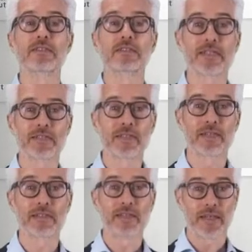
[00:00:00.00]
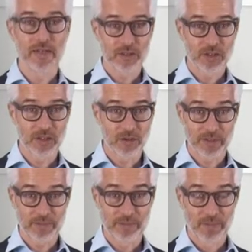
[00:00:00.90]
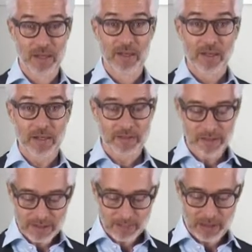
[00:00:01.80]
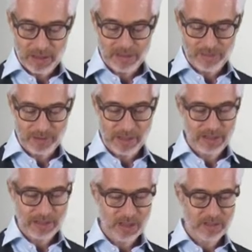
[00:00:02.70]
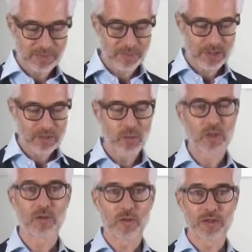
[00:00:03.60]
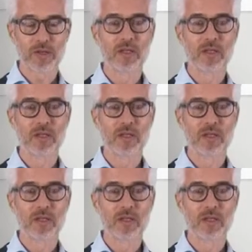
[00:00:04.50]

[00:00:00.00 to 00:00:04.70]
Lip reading: Data Engineering. In this part of the lecture, you will learn